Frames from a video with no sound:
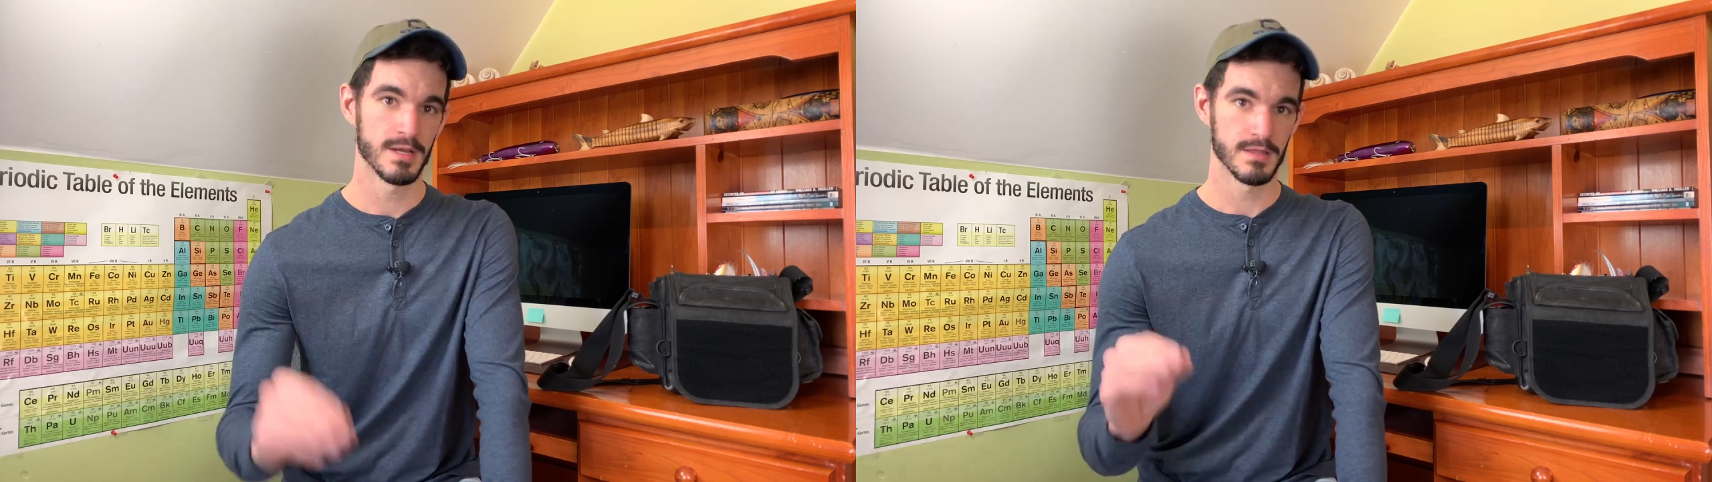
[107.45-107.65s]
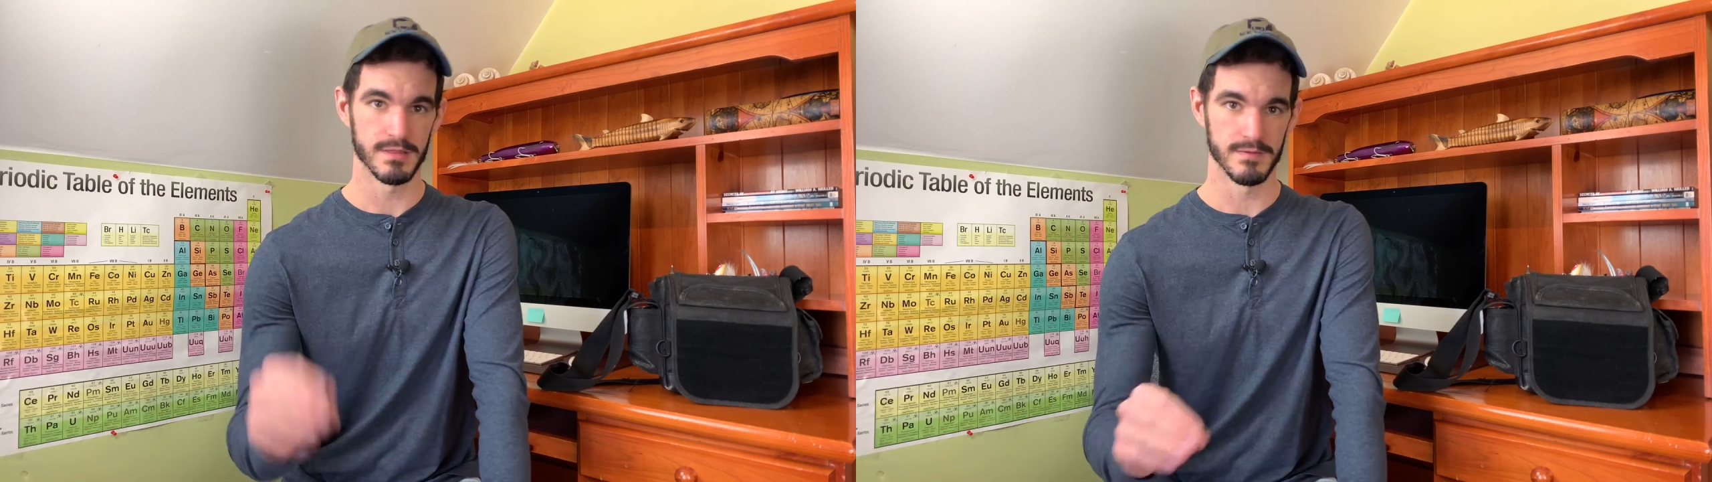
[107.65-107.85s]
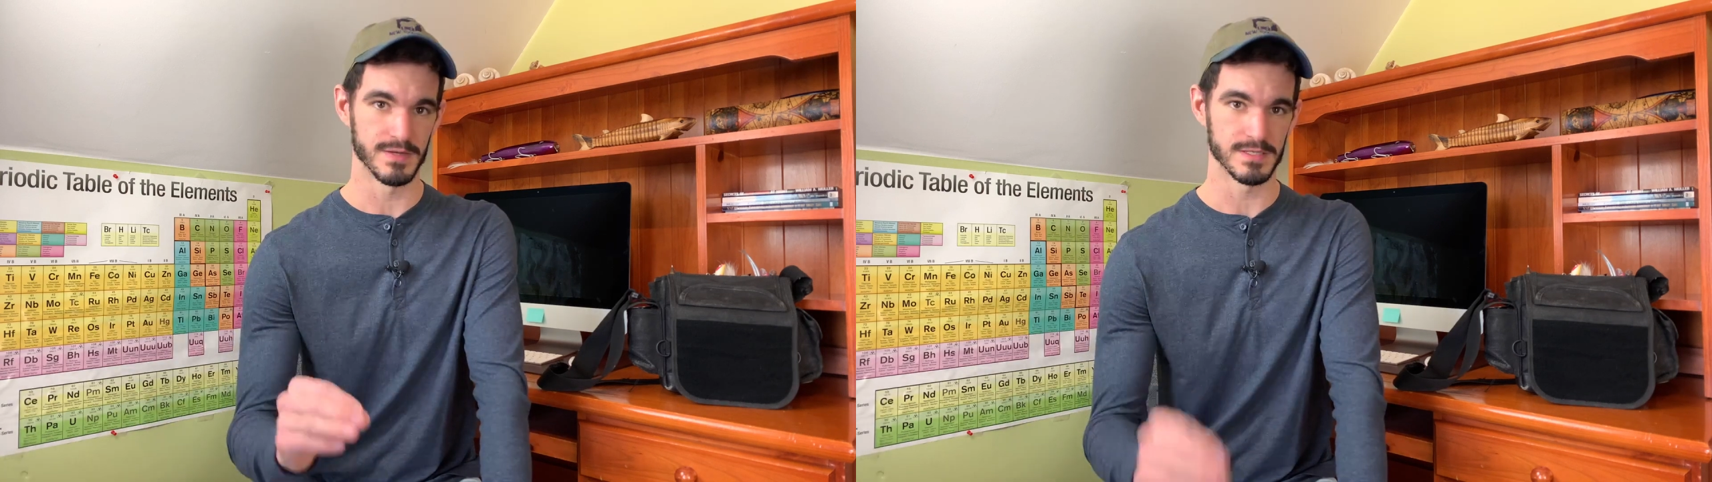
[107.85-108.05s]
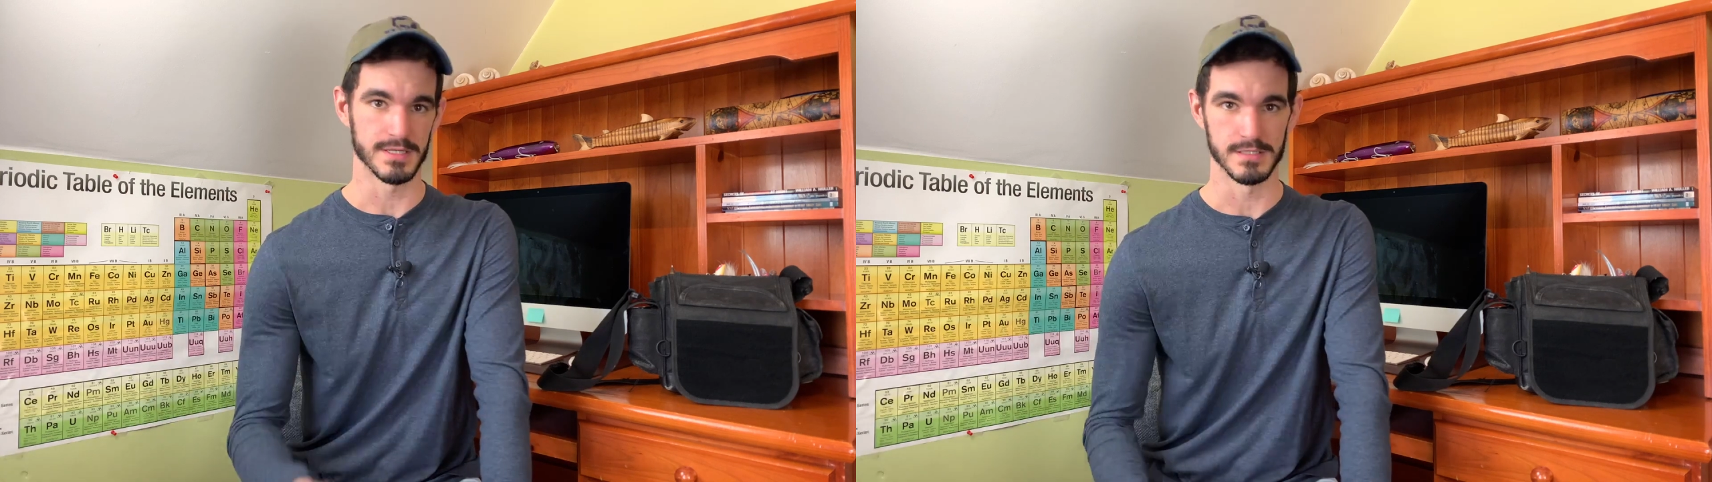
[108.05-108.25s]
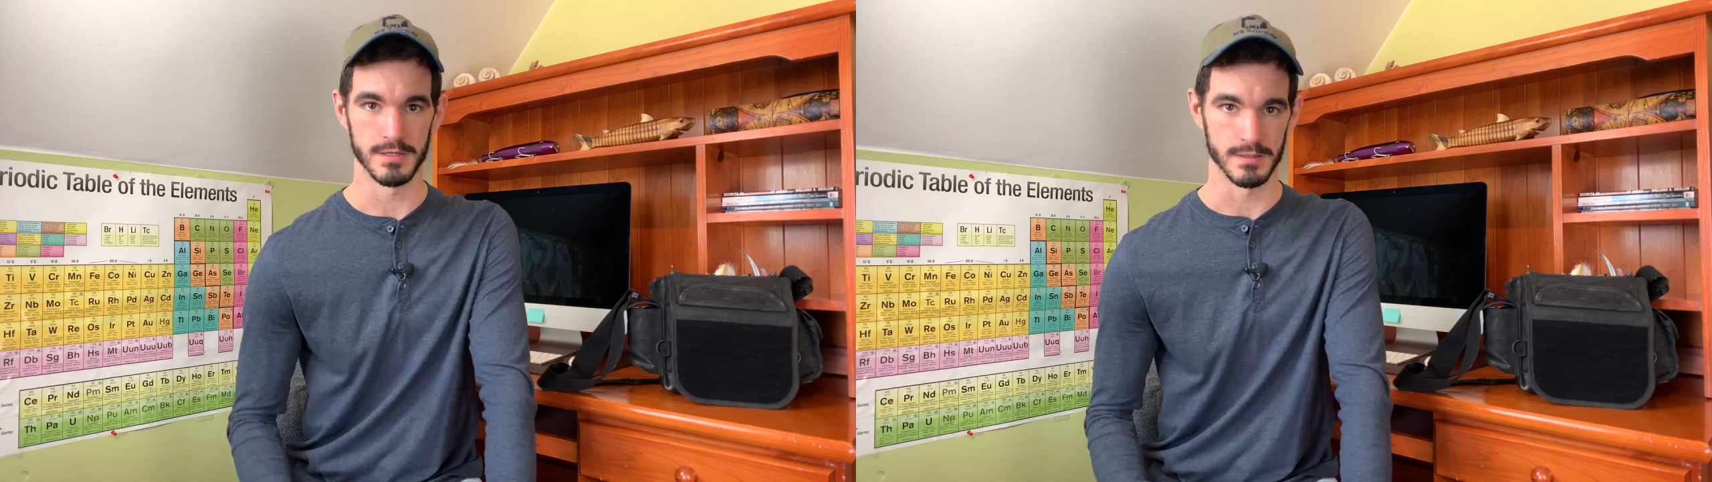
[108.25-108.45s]
the fish gets
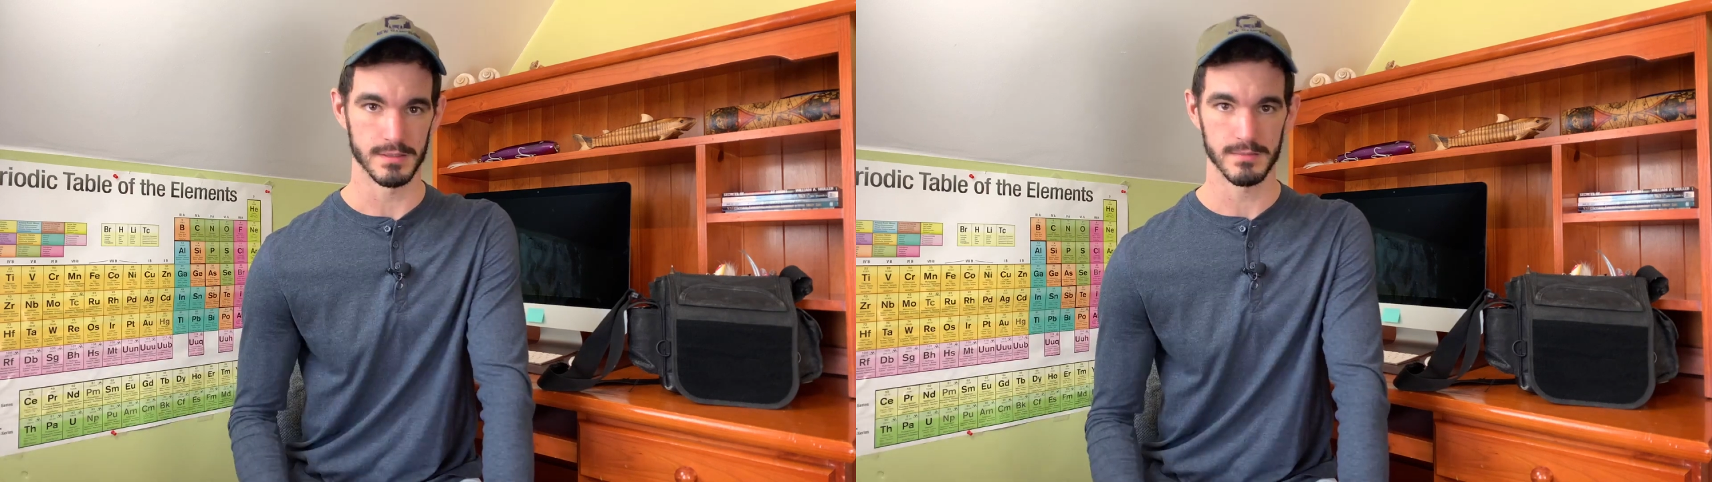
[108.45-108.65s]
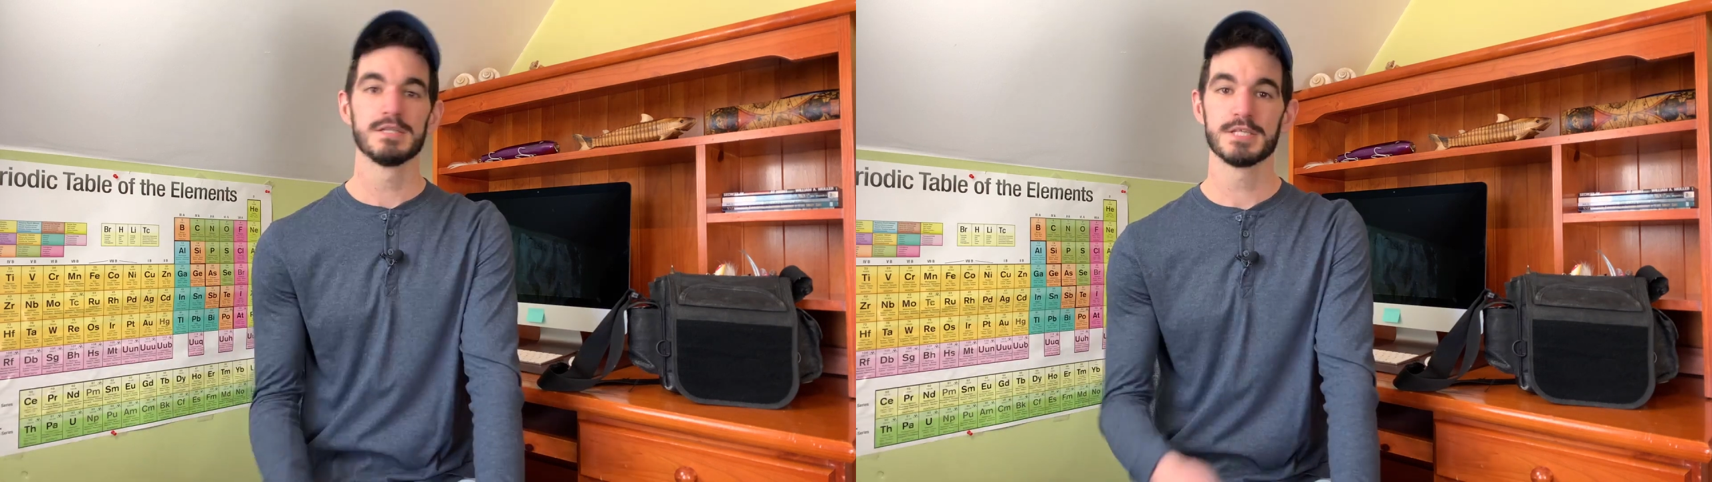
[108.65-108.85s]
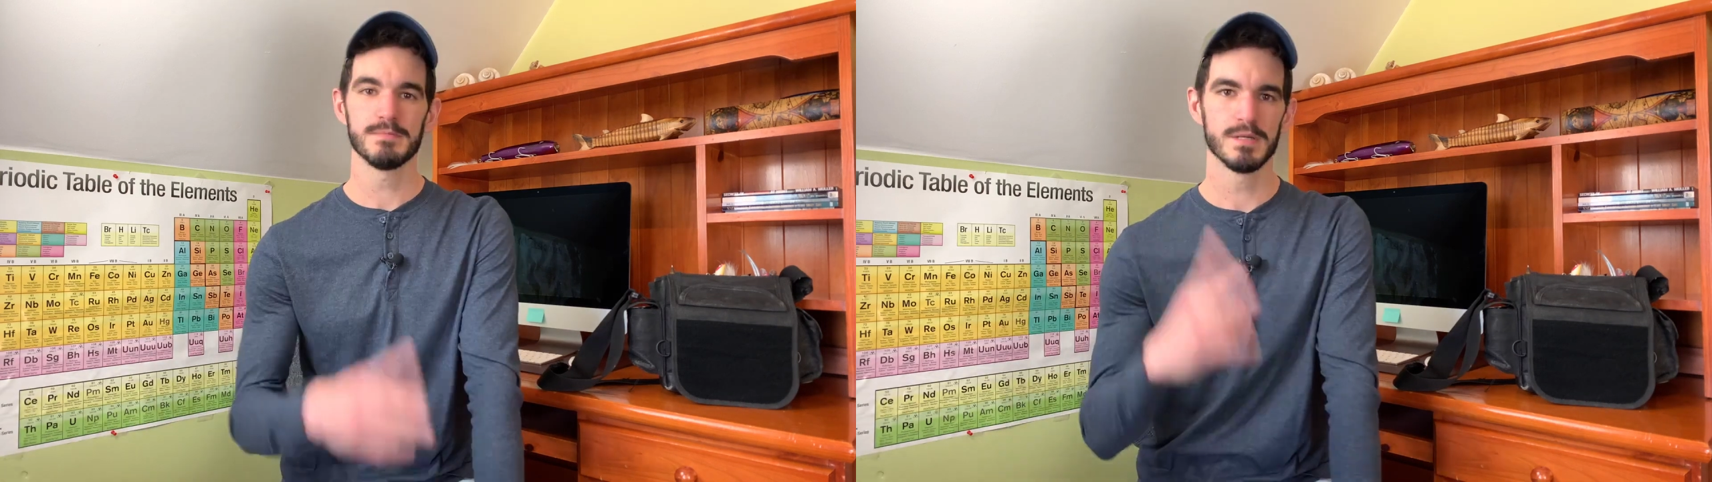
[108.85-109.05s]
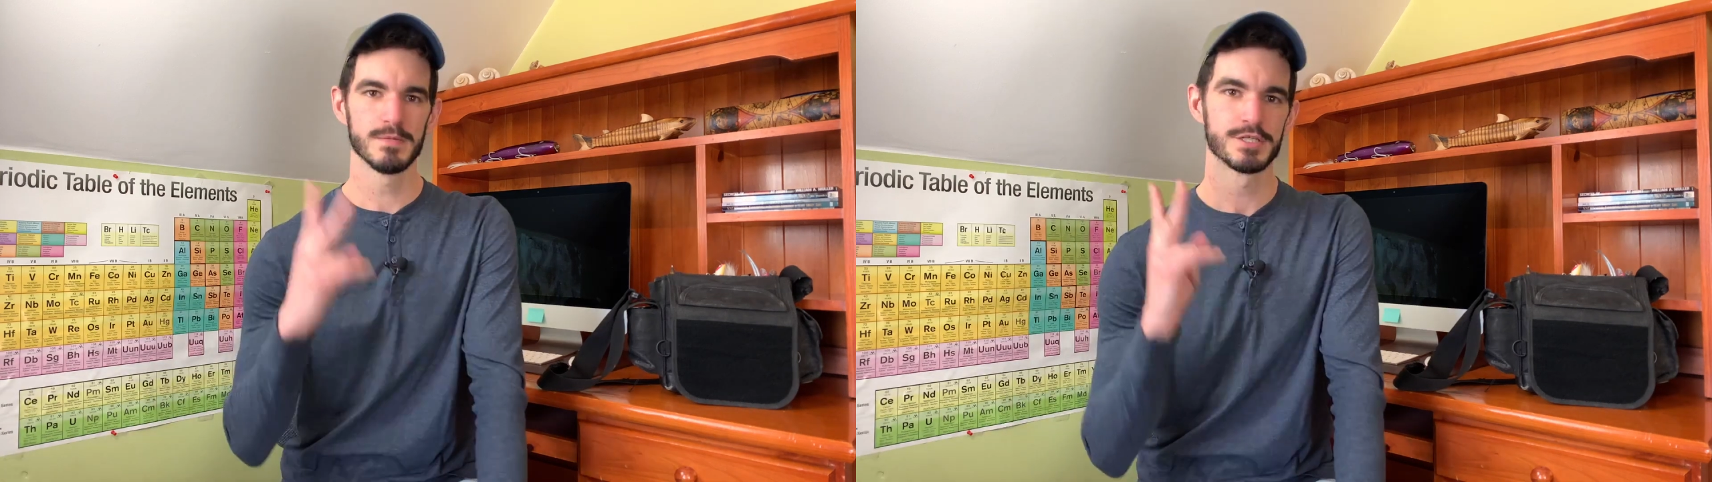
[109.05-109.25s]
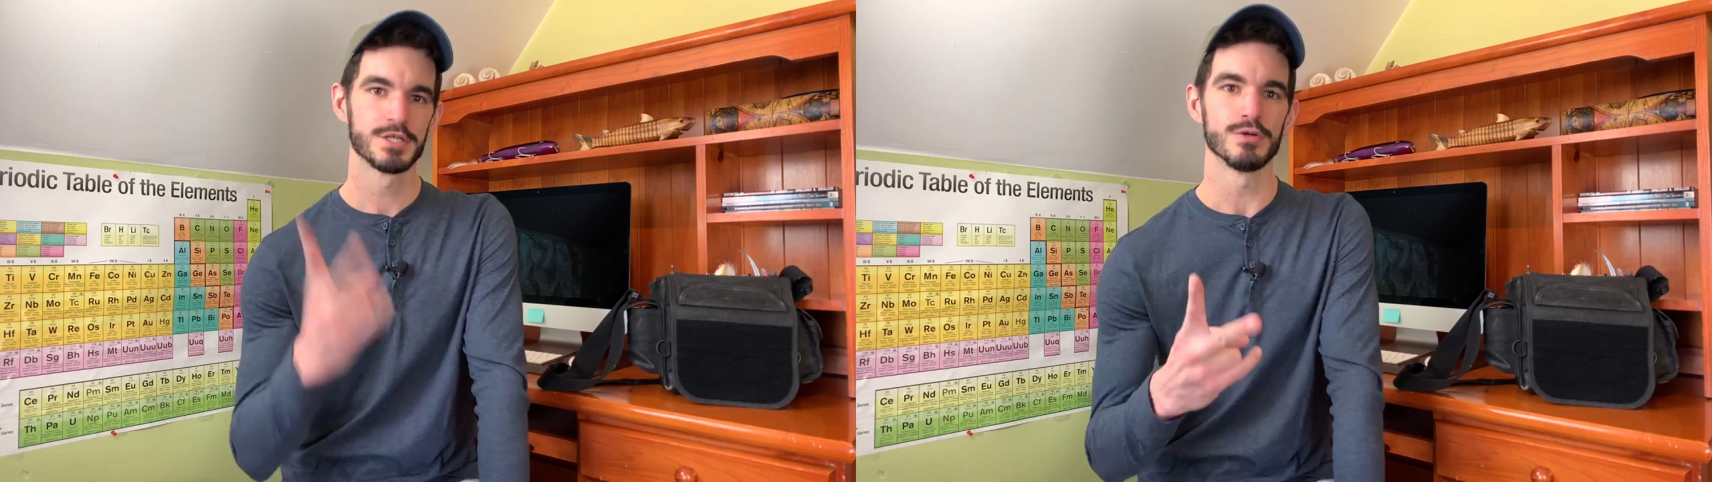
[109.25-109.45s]
hooked. Tip number
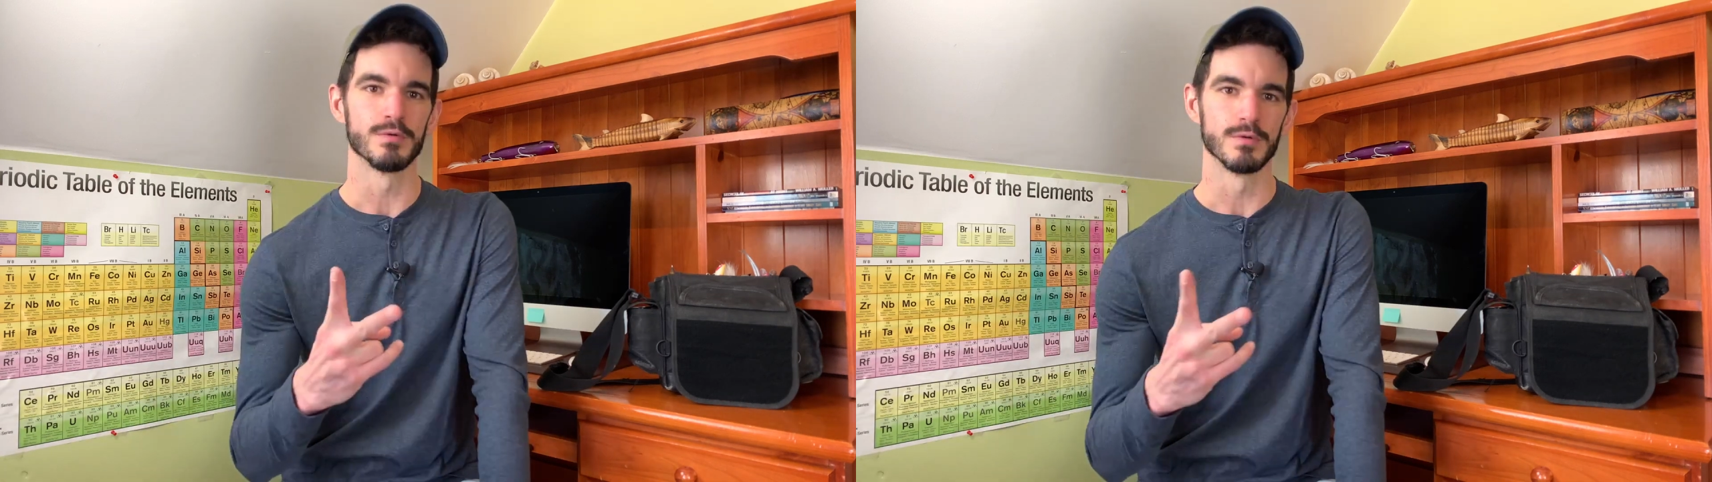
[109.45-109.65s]
2,